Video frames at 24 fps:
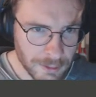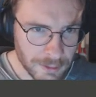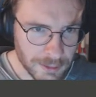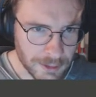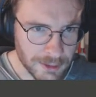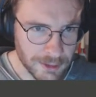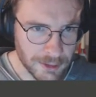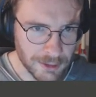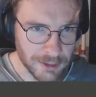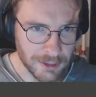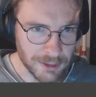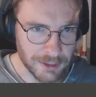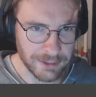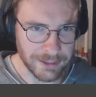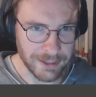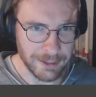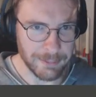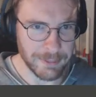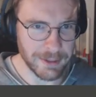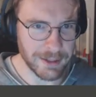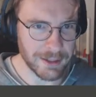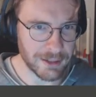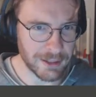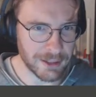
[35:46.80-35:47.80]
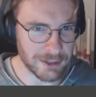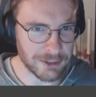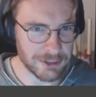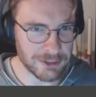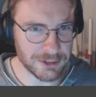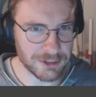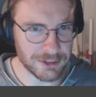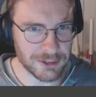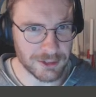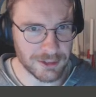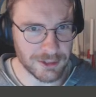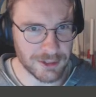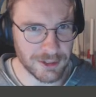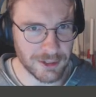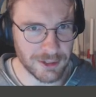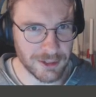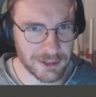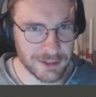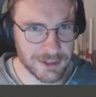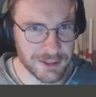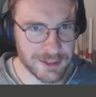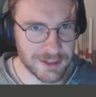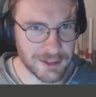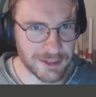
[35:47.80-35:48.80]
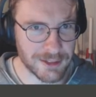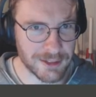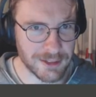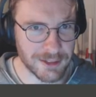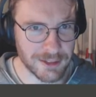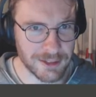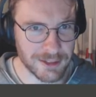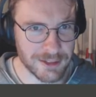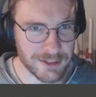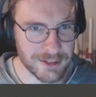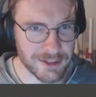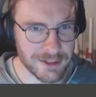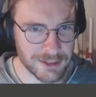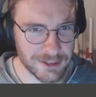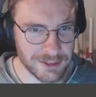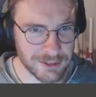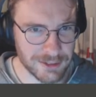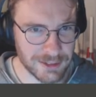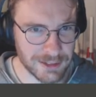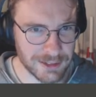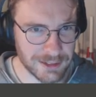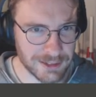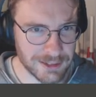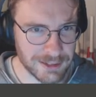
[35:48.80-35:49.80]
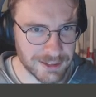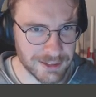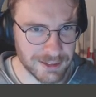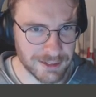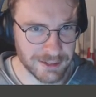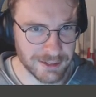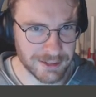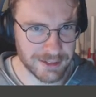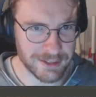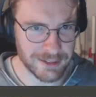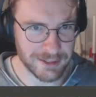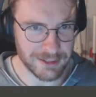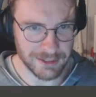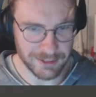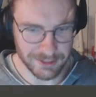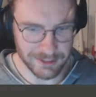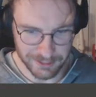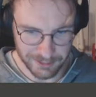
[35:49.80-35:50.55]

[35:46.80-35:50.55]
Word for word: Car. Am I allowed to call this a car? It's not really a car, is it?